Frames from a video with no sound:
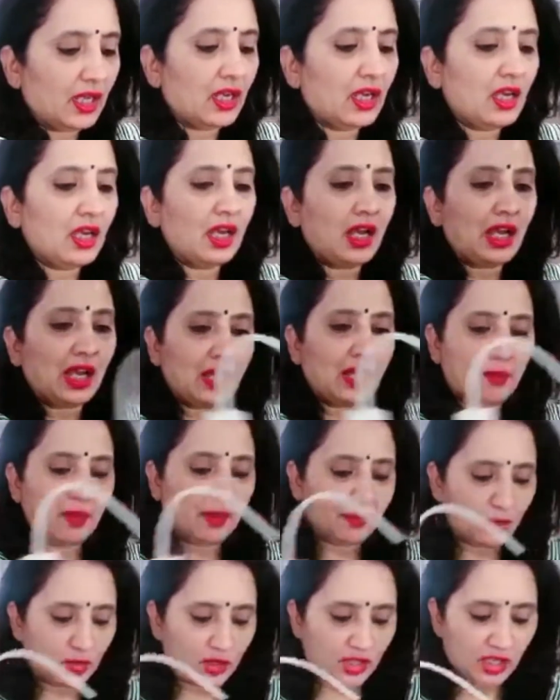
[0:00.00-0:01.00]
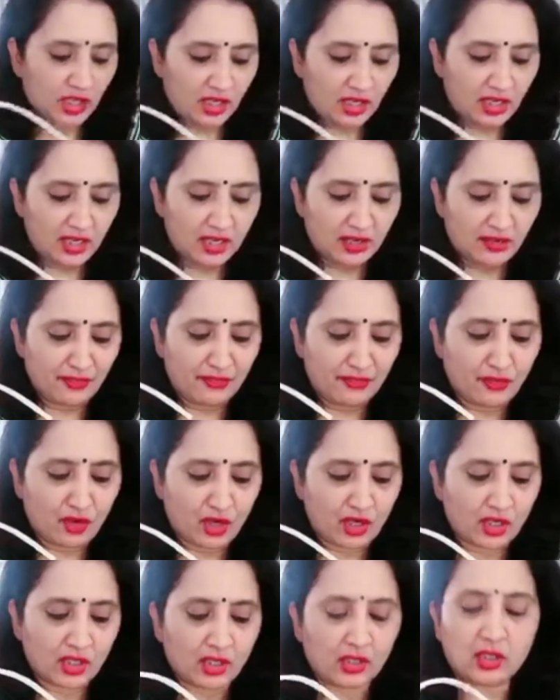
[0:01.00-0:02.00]
I'll be putting enough water
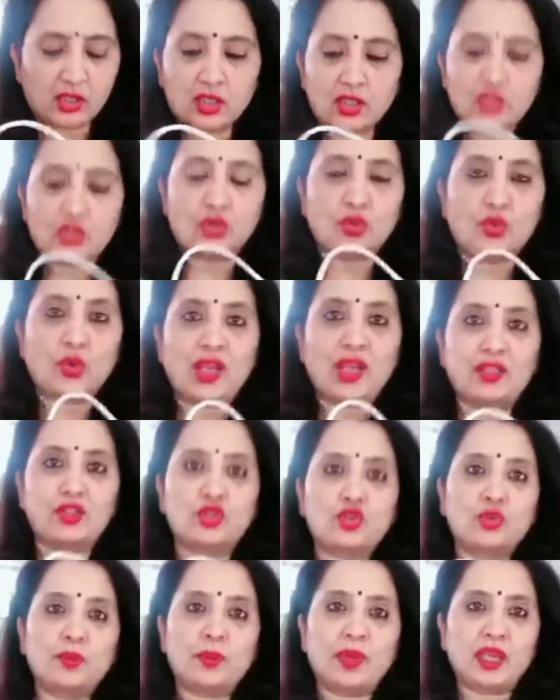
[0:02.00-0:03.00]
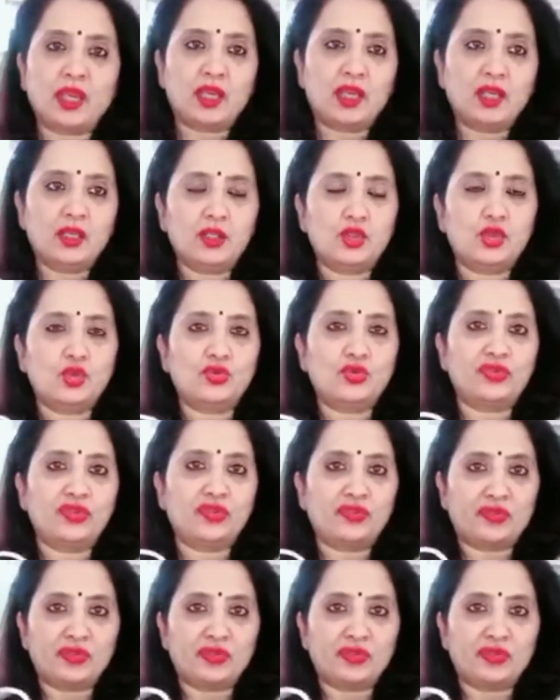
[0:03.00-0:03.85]
so as to make it 250